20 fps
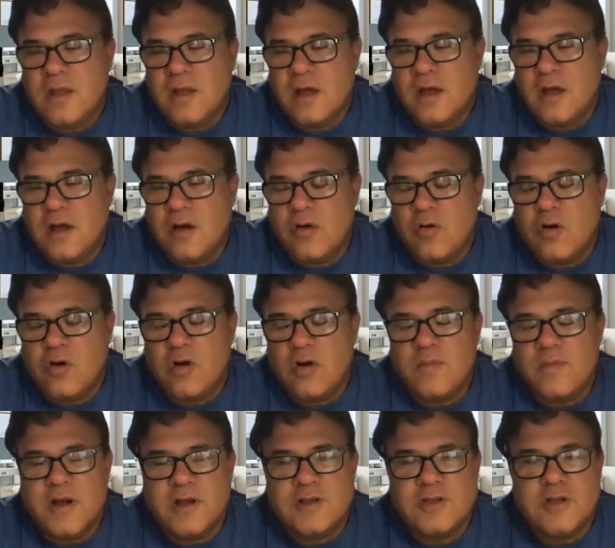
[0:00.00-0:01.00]
on
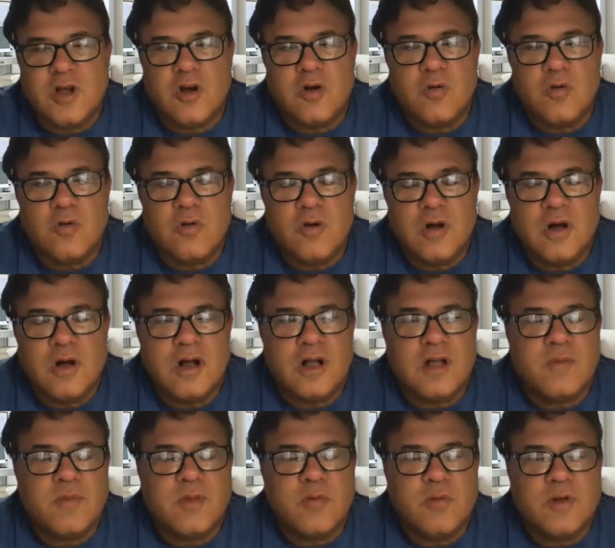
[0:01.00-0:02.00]
my show a
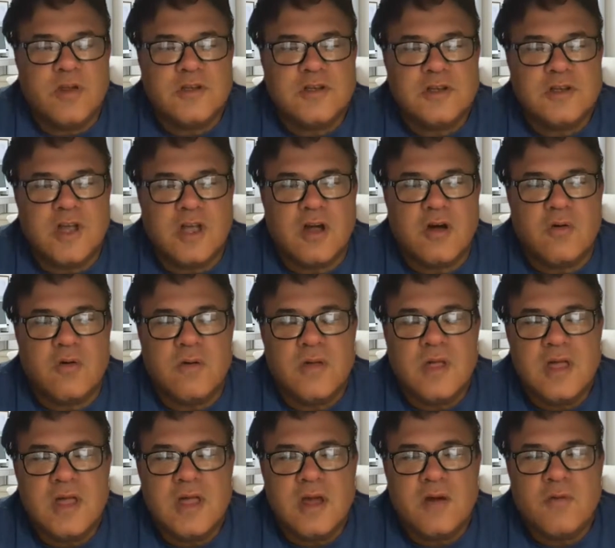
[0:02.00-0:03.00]
couple of weeks ago,
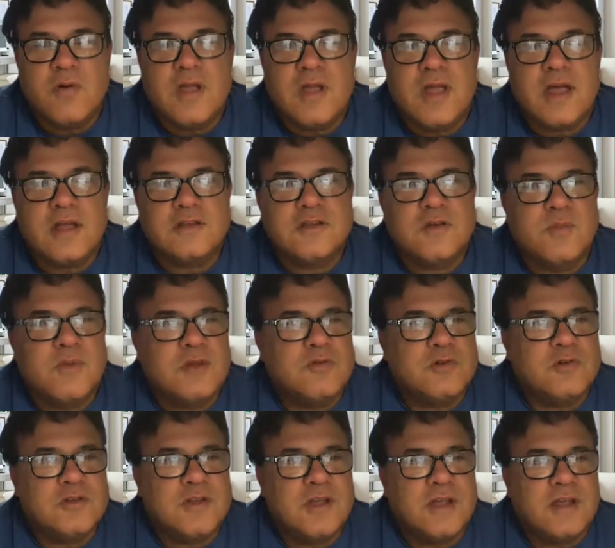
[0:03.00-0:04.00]
and we had some
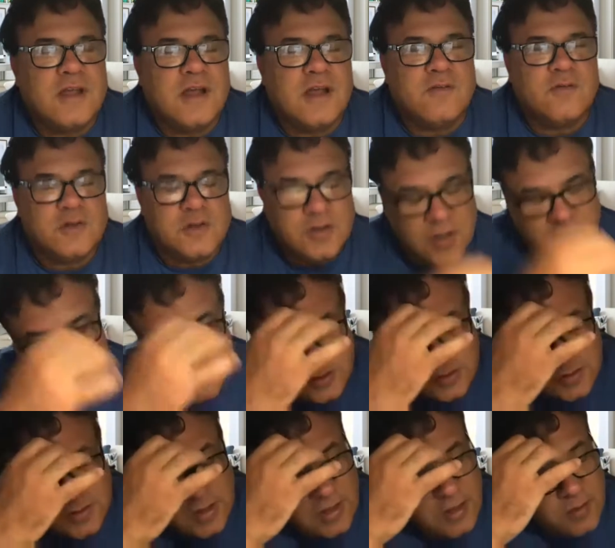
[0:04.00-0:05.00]
interesting
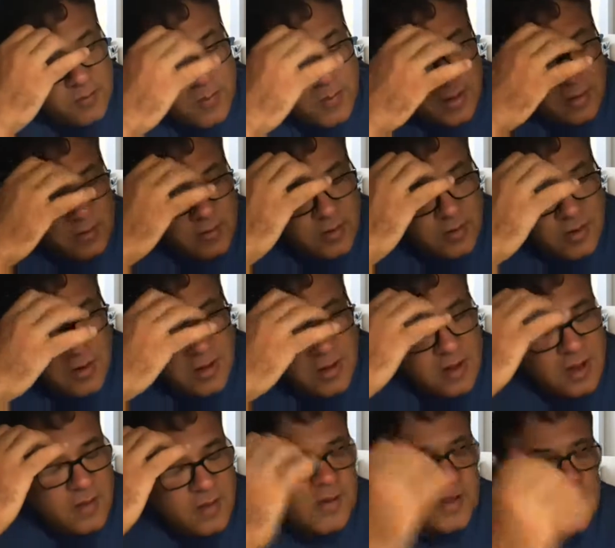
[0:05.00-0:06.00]
conversations. Think about,
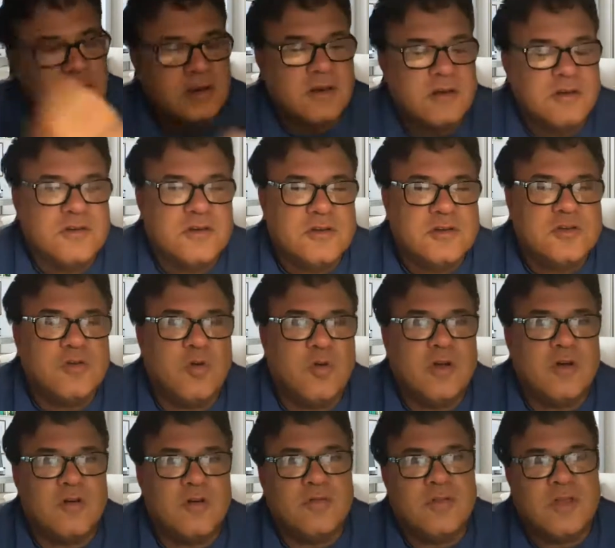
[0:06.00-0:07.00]
I mean,
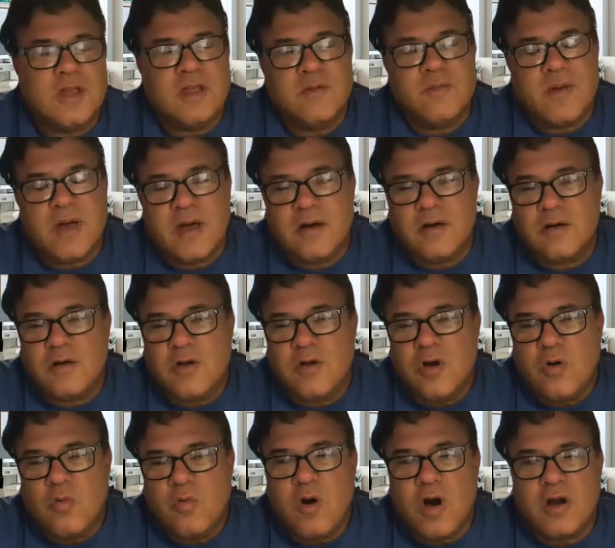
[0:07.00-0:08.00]
soil, think about
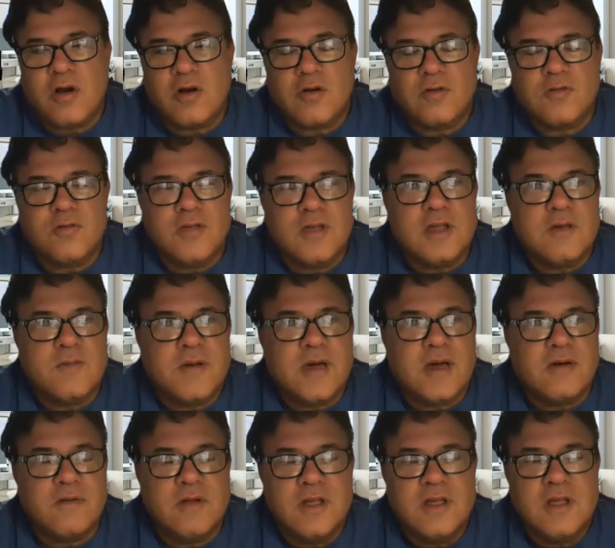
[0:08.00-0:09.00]
water, think
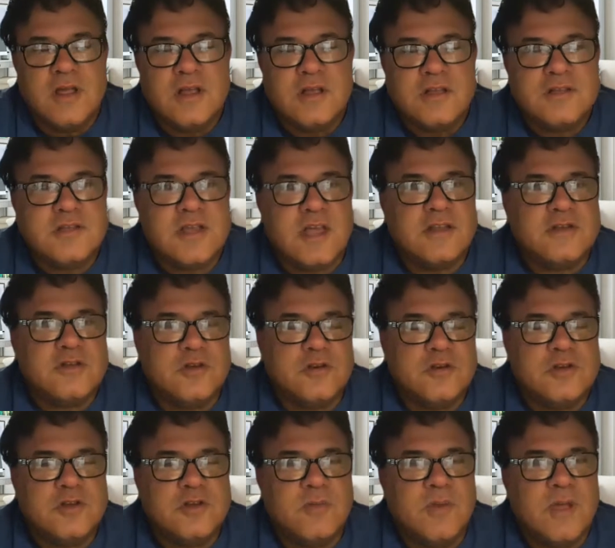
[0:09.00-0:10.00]
about
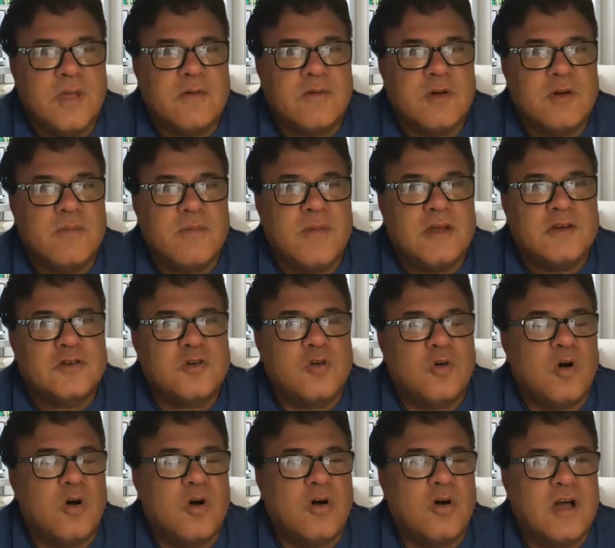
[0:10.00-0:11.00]
sensors to be able to
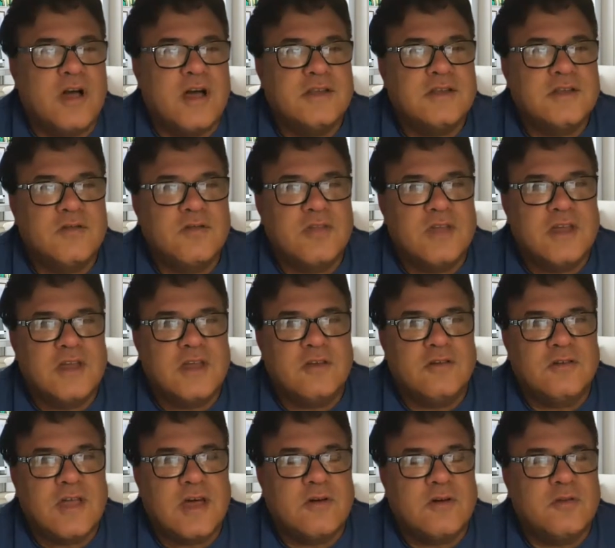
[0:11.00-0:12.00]
measure all kinds of
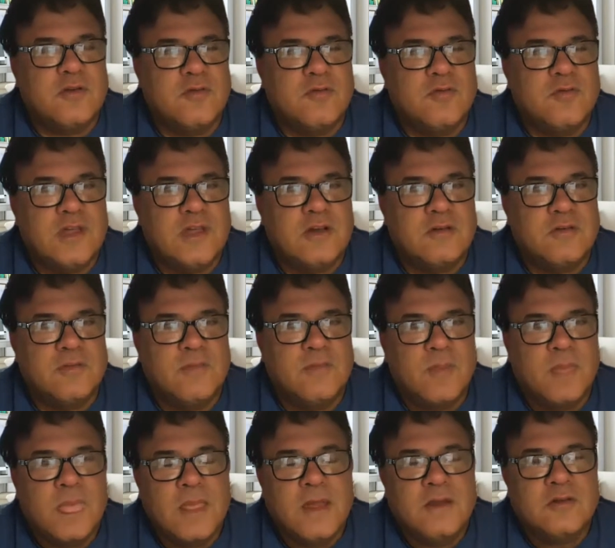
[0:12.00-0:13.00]
things out in the field
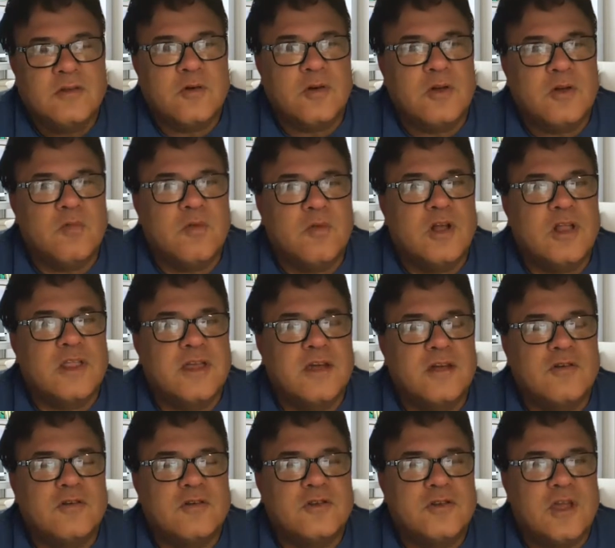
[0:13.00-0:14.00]
so we can really
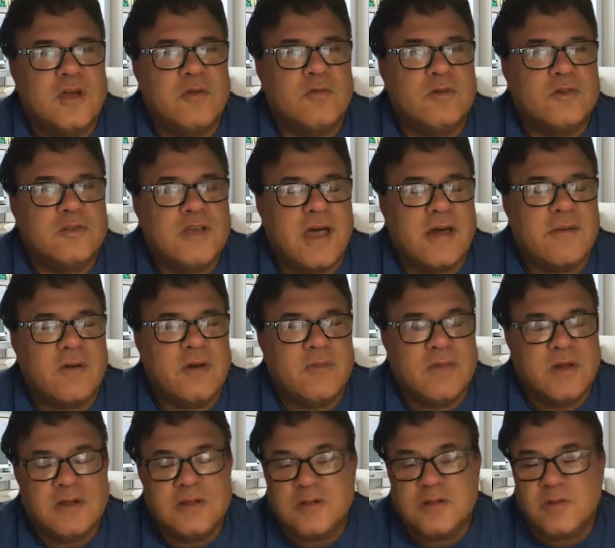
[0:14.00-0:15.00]
understand what's happening and
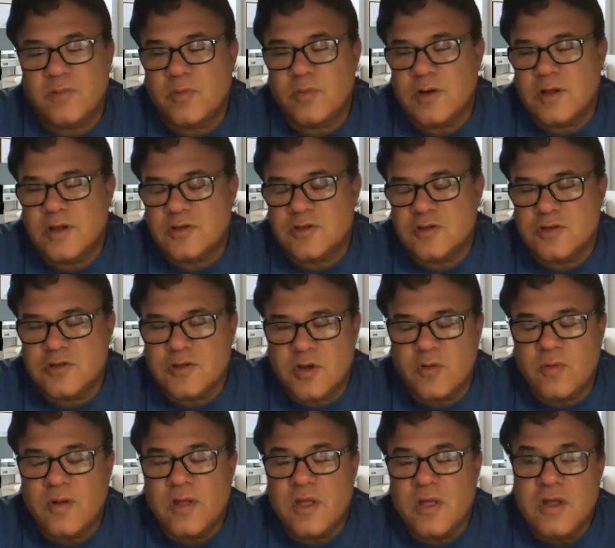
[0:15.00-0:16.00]
make some predictions.
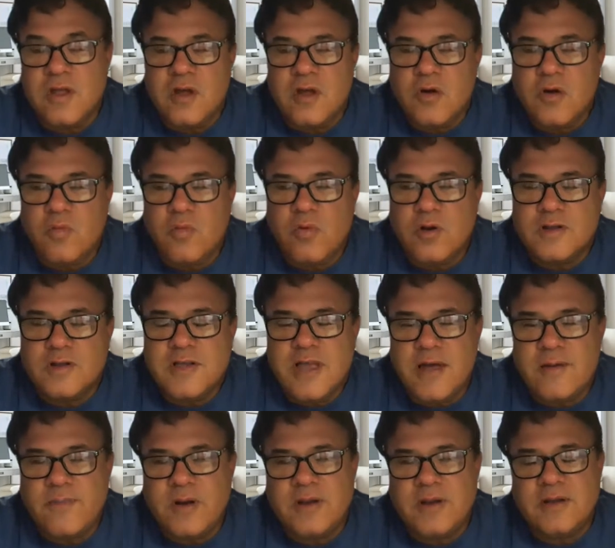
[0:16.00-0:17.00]
So, what's
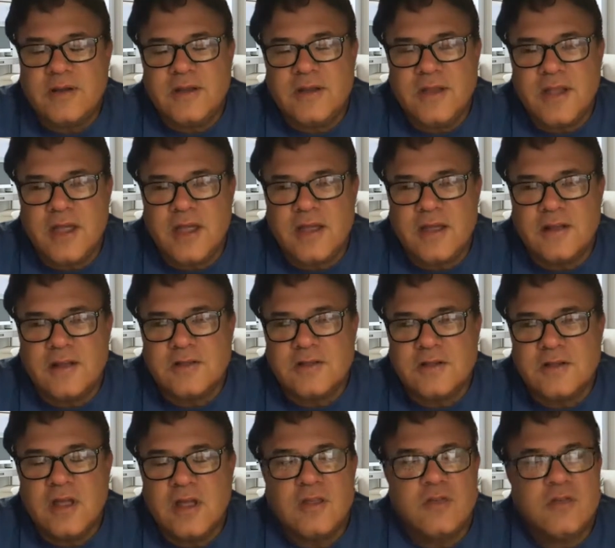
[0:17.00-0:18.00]
happening today
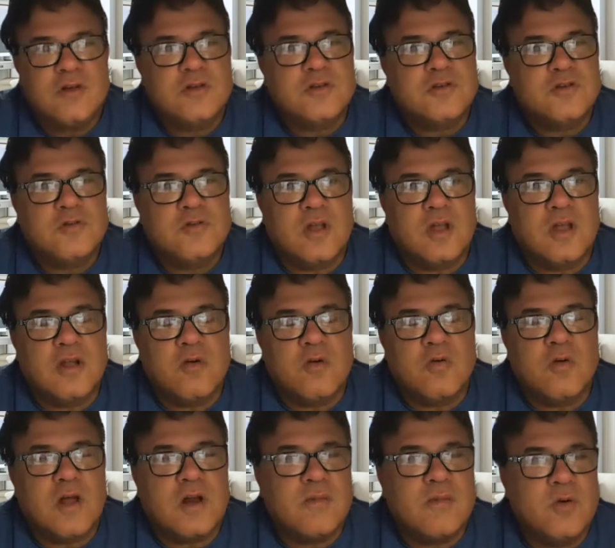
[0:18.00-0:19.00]
is there's
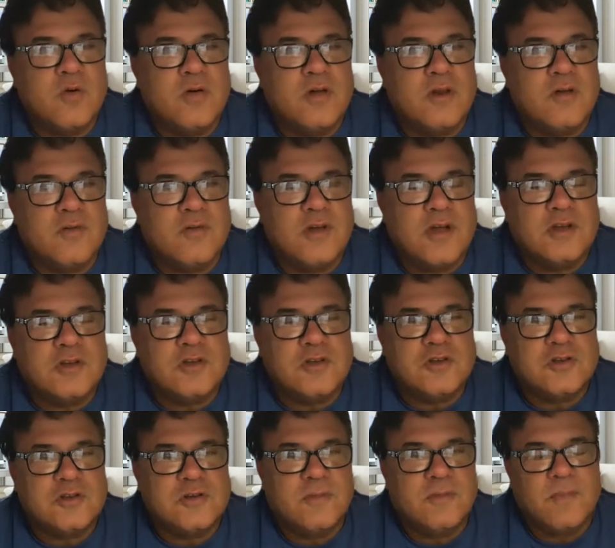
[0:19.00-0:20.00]
incredible
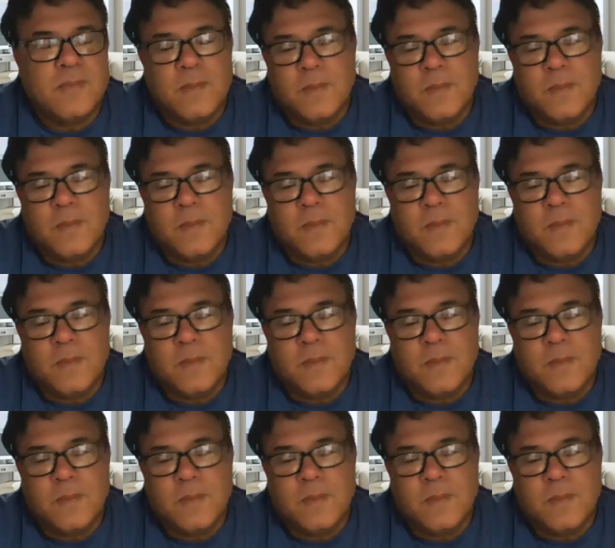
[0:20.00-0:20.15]
innovations.